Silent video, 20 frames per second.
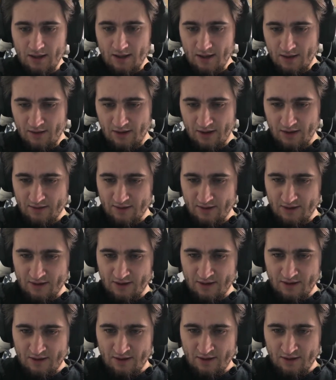All right.
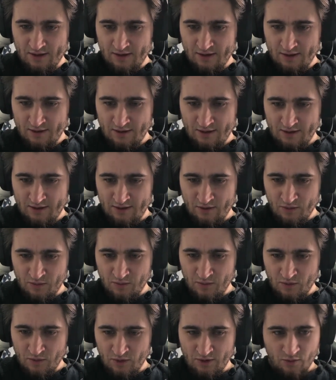No
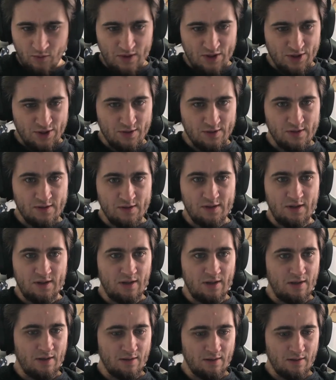more questions
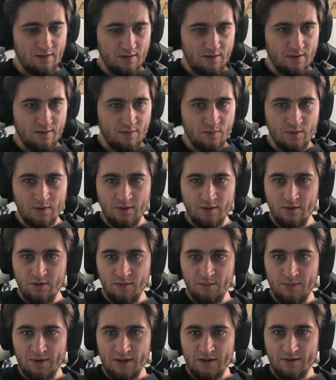here. I will go
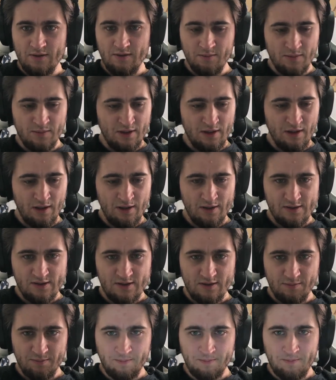back to my list.